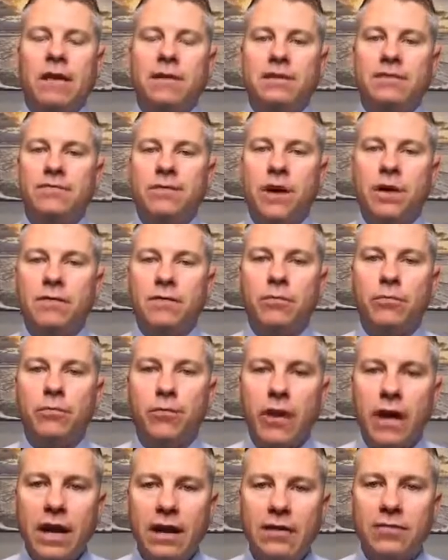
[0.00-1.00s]
It's involved in
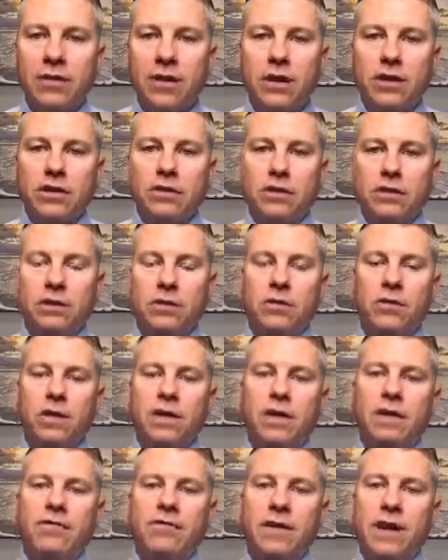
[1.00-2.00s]
brain function. So it
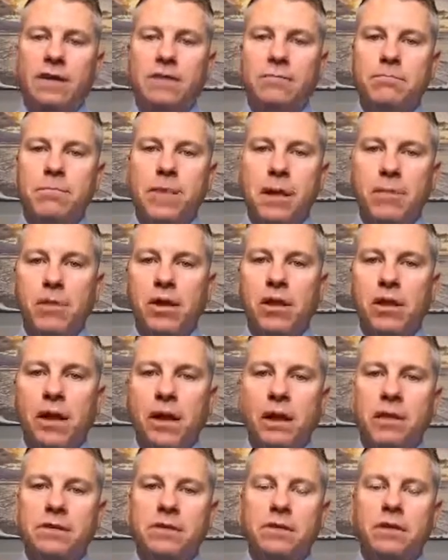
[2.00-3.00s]
can affect memory
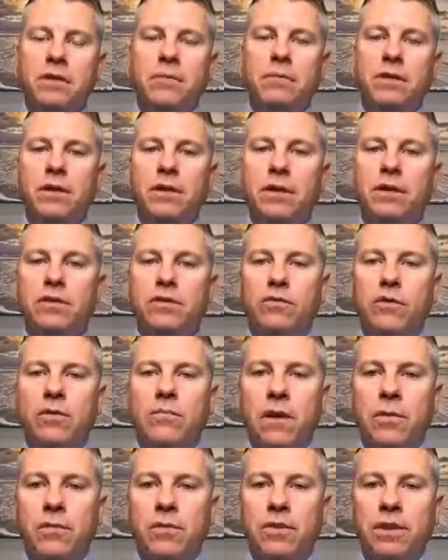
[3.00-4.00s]
loss and the ability to
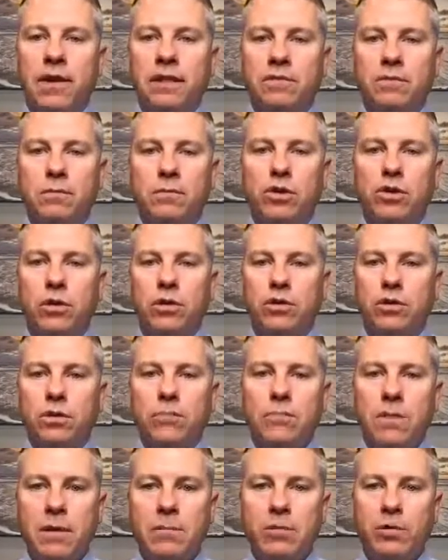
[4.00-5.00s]
remember things from
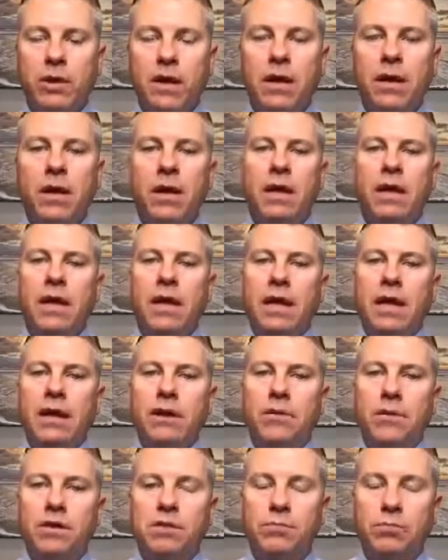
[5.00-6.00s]
short-term memory,
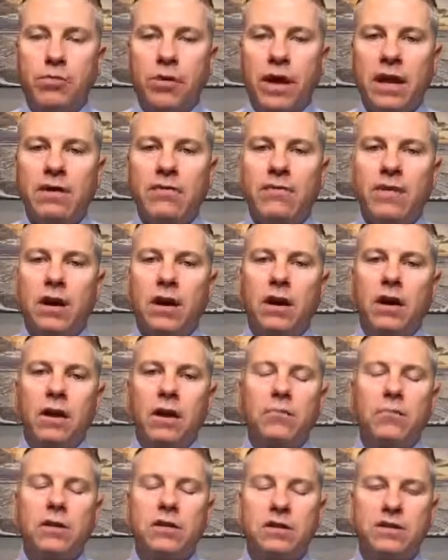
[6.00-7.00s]
increase brain fog
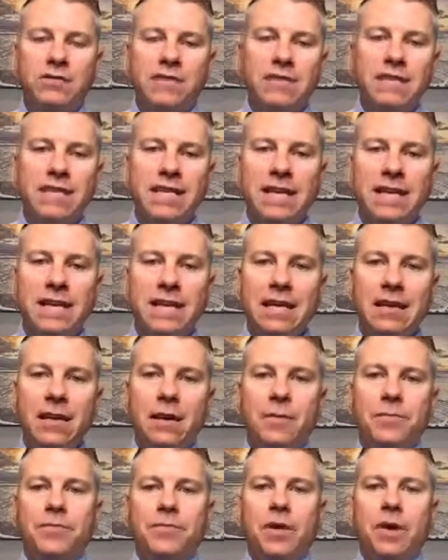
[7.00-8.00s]
or mental fatigue,
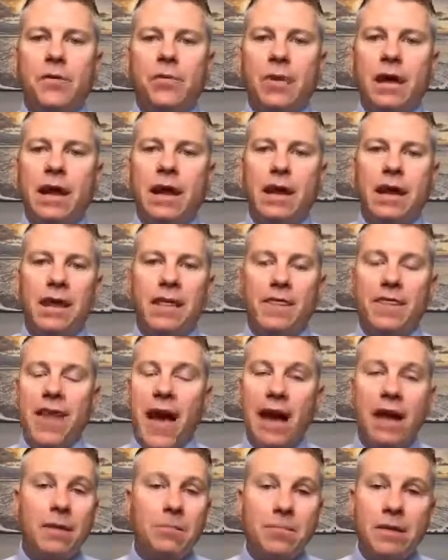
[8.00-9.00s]
right?
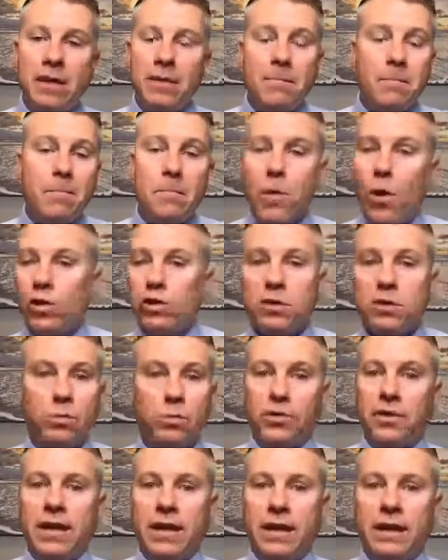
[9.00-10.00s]
That could be
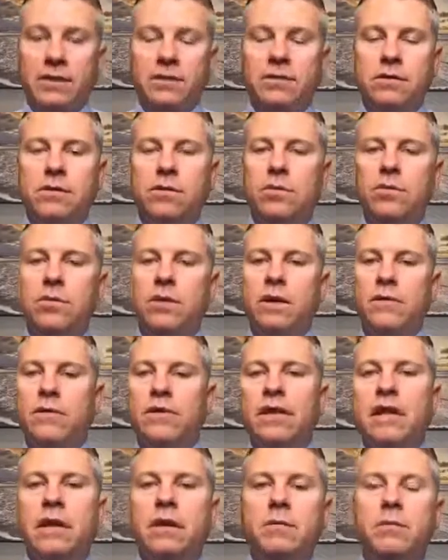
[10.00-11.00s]
multiple things. Who would ever
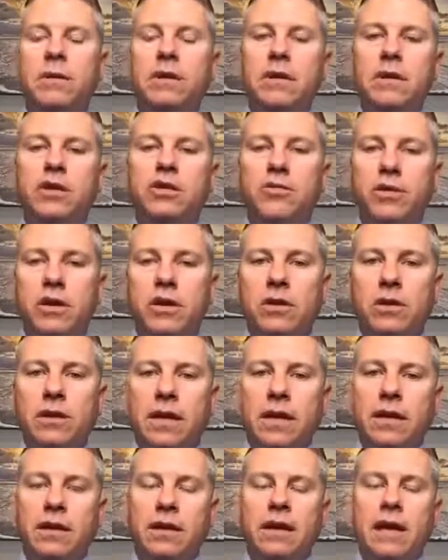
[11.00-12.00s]
think it would be the adrenal
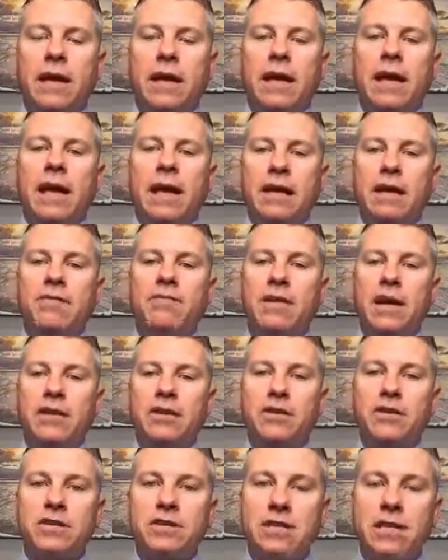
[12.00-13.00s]
gland? It can affect
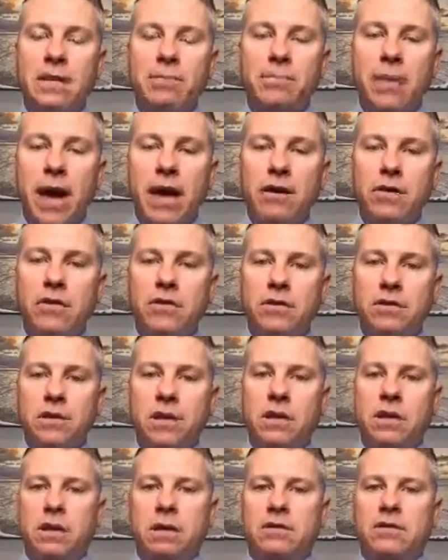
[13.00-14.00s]
your sleep patterns.
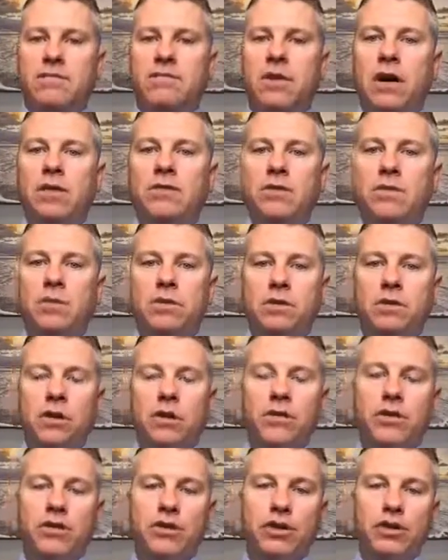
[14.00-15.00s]
It's involved in what's
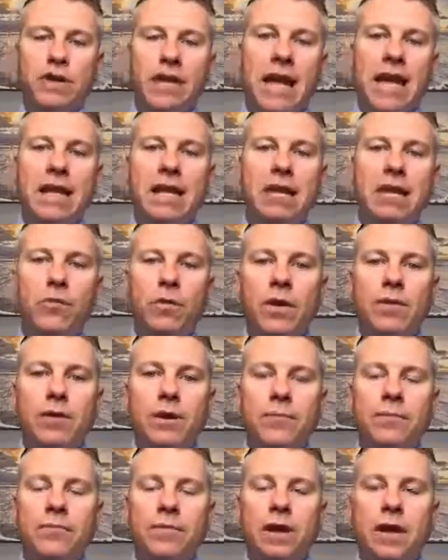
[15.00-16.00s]
called the circadian
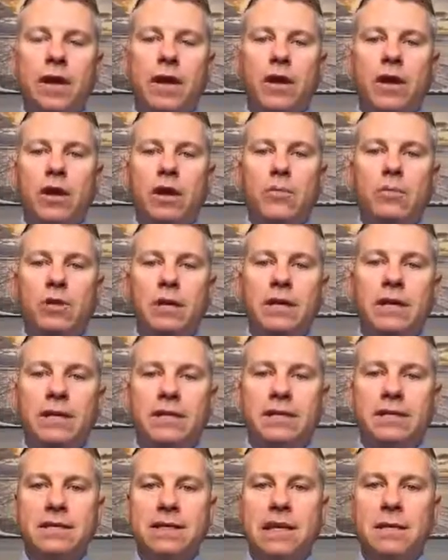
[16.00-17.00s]
rhythm, your ability to
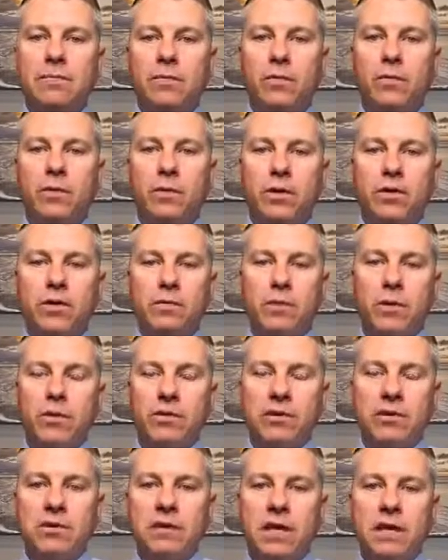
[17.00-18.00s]
sleep when you're
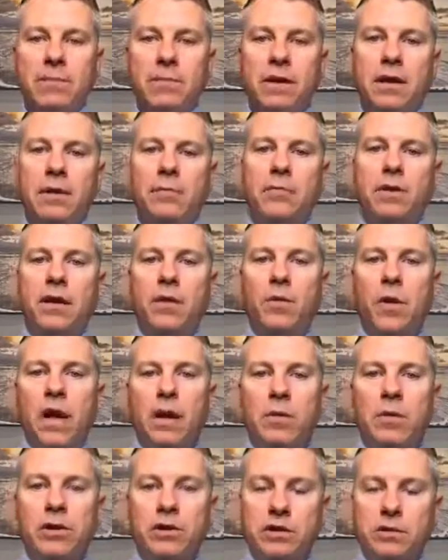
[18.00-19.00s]
supposed to sleep and be
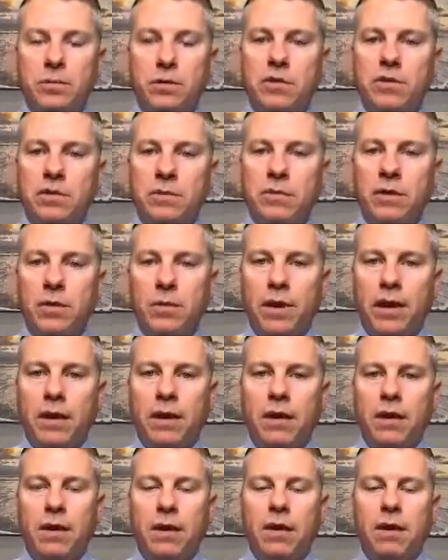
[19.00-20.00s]
awake when you're supposed to be
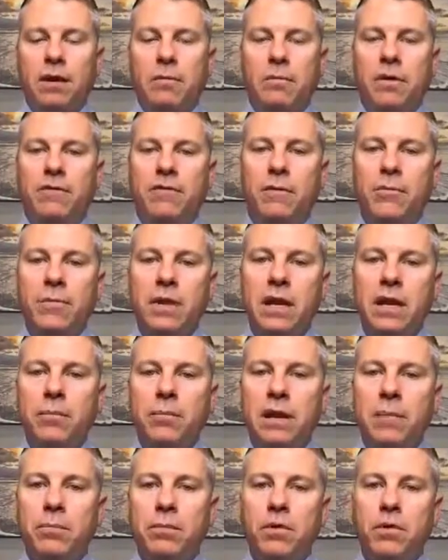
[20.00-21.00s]
awake. But for many
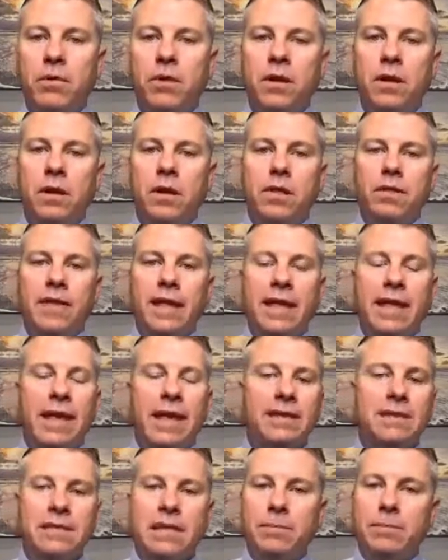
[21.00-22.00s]
people, they
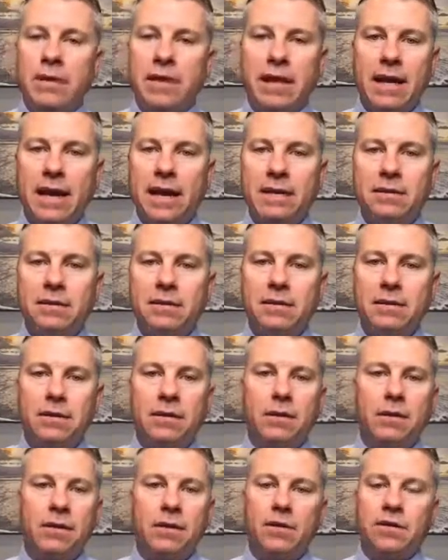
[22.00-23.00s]
can't sleep at night,
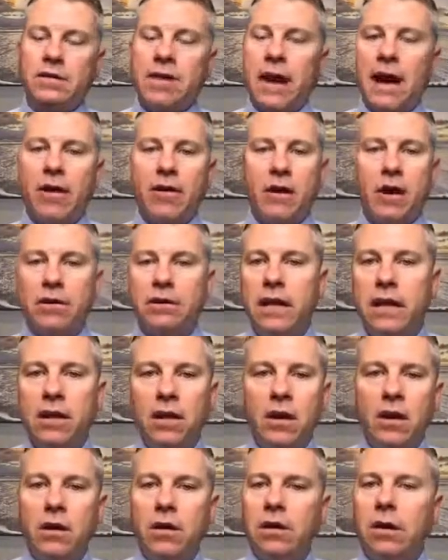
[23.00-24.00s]
they're tired all day
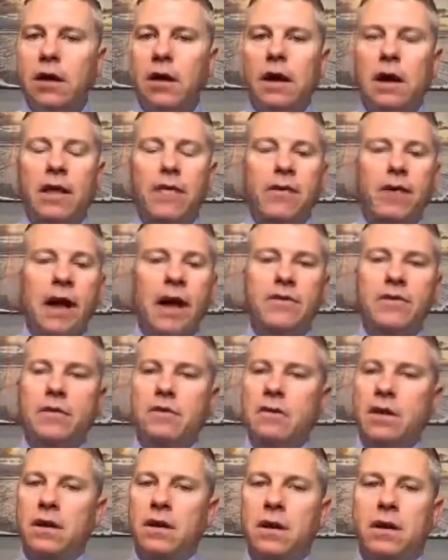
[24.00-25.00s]
long, and they have
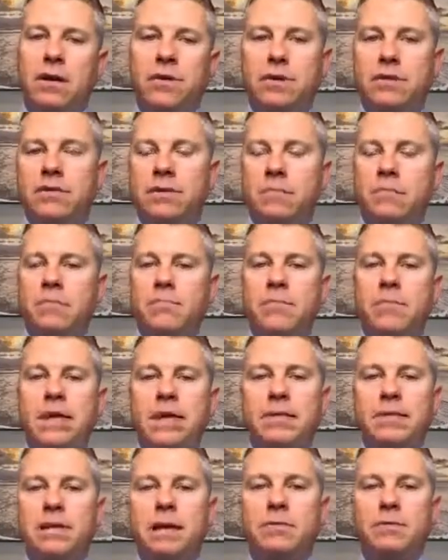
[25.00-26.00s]
this
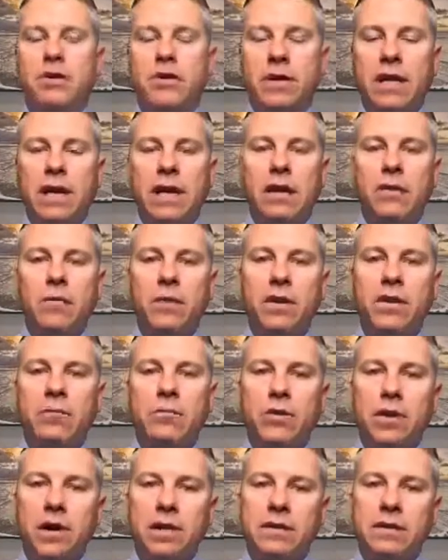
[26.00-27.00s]
mixed up circadian rhythm
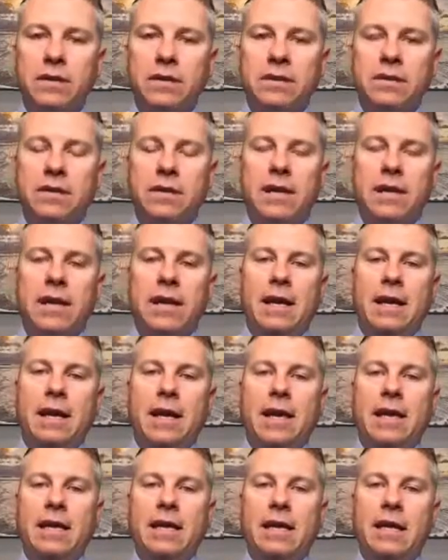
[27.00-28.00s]
process.
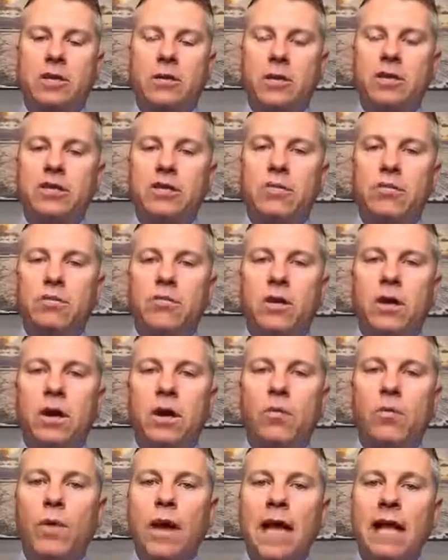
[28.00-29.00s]
It can increase the
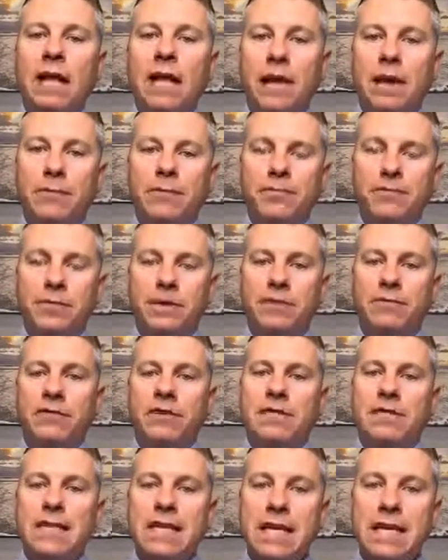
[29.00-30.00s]
weight gain,
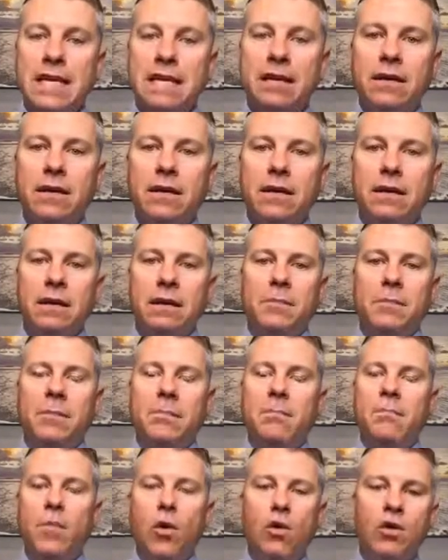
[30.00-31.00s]
fatigue, I mean,
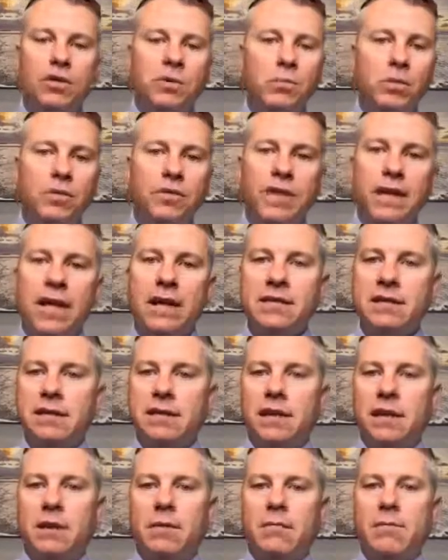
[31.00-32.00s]
multiple things, and
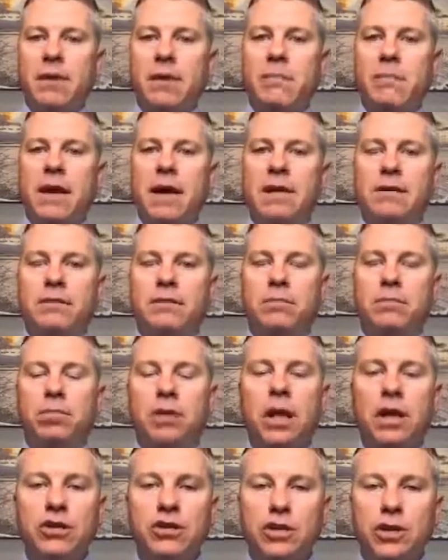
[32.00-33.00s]
it impacts
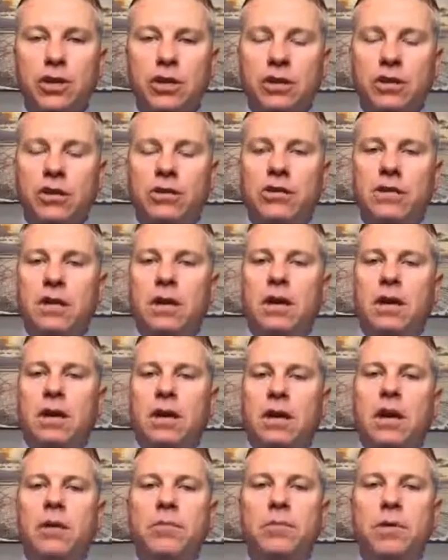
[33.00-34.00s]
blood sugars,
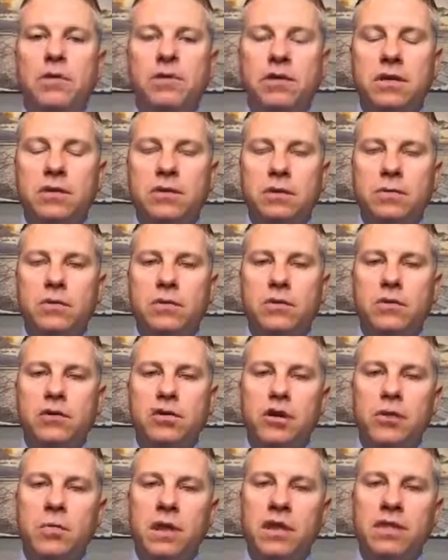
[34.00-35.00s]
immune system,
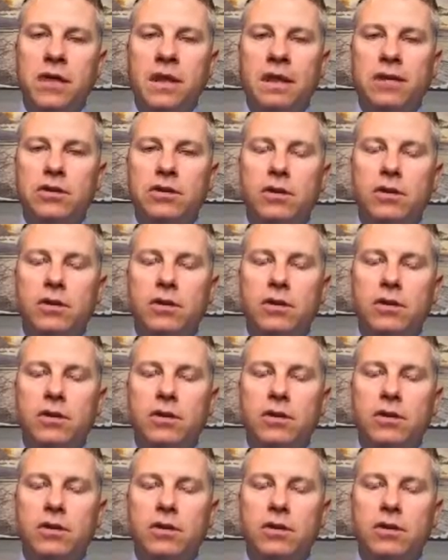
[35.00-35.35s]
so many things.